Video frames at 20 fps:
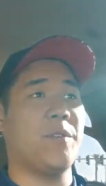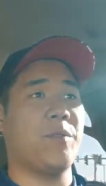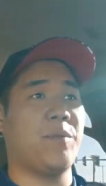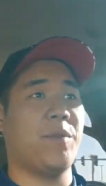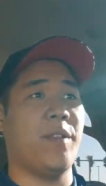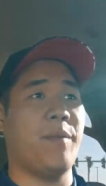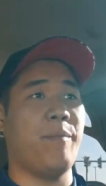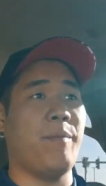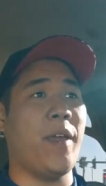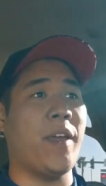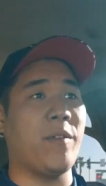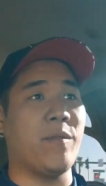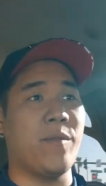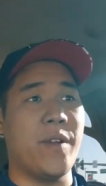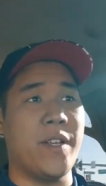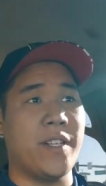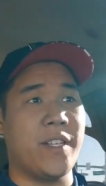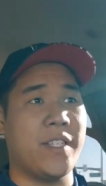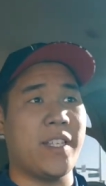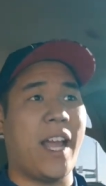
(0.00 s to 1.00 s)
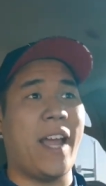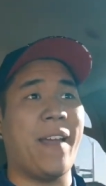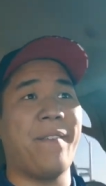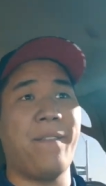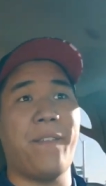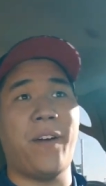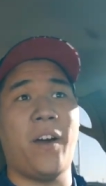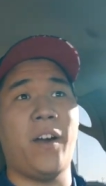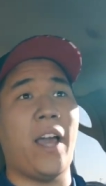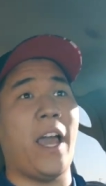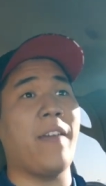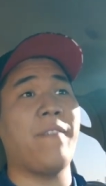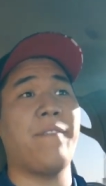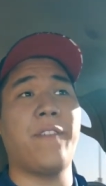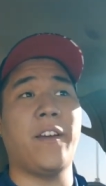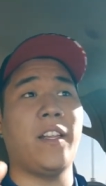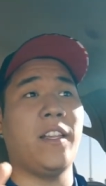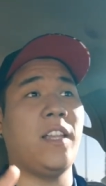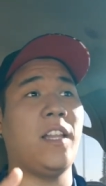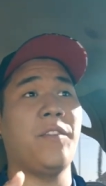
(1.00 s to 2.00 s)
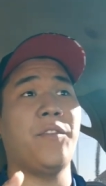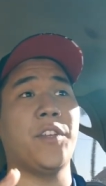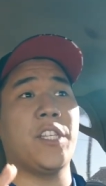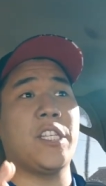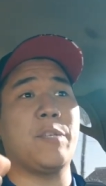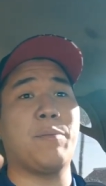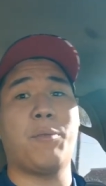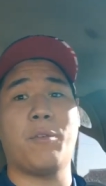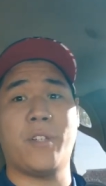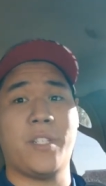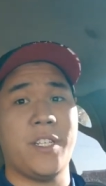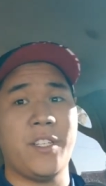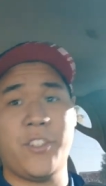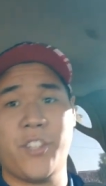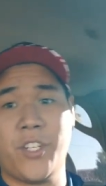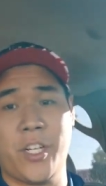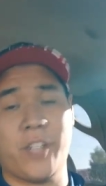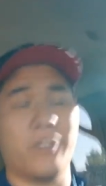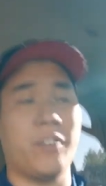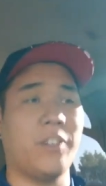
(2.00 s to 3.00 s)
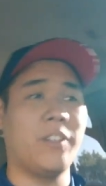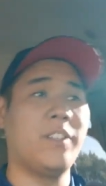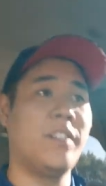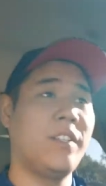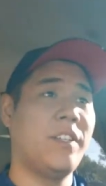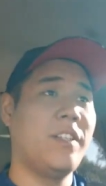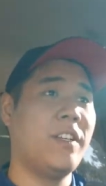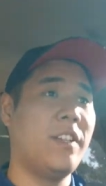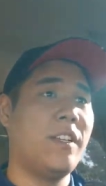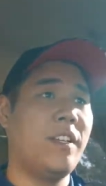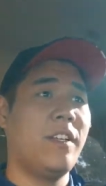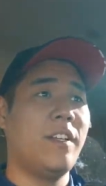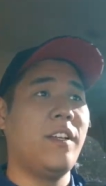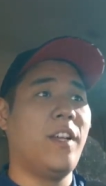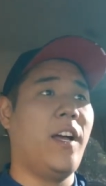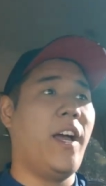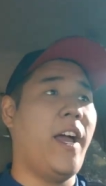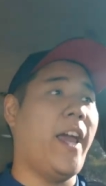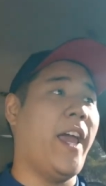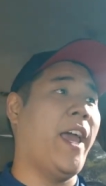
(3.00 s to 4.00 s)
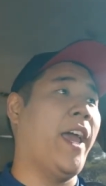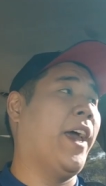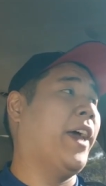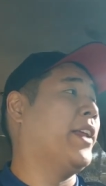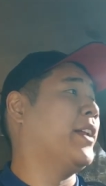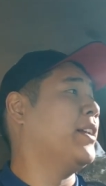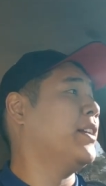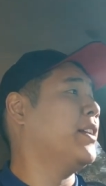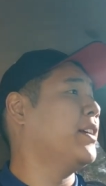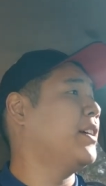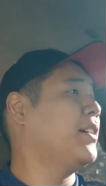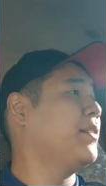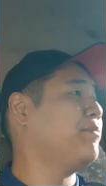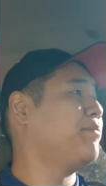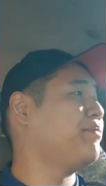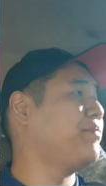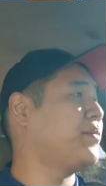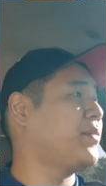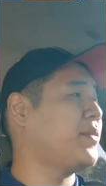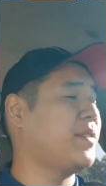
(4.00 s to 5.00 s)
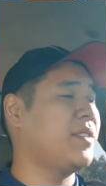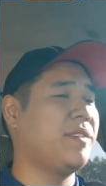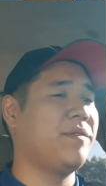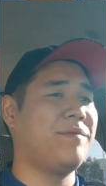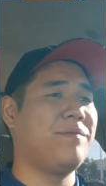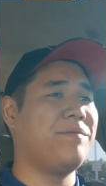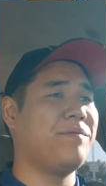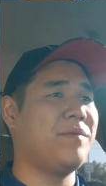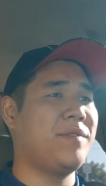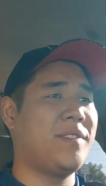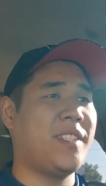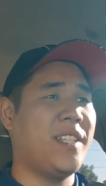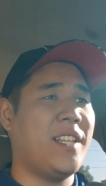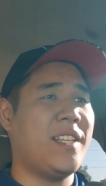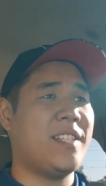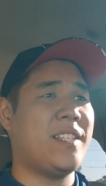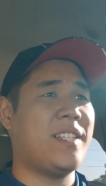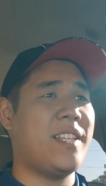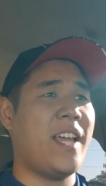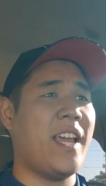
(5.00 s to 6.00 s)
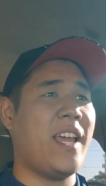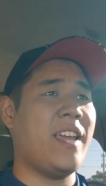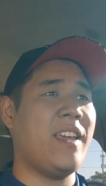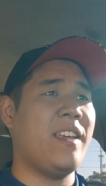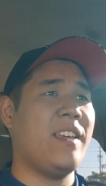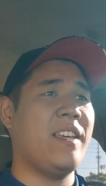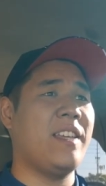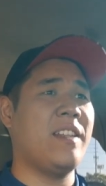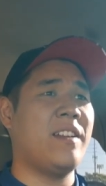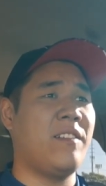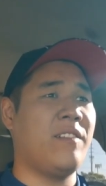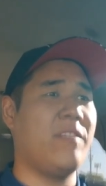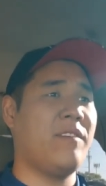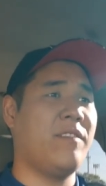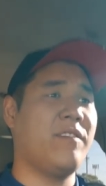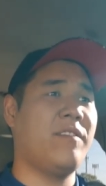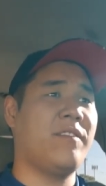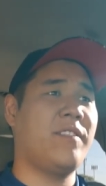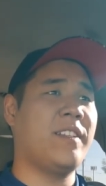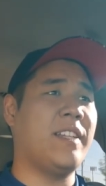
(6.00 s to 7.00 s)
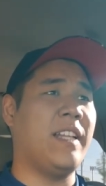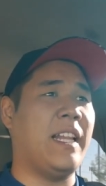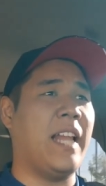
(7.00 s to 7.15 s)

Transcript: is one of the main reasons I fell in love with sports in general. And to this day, you know, in the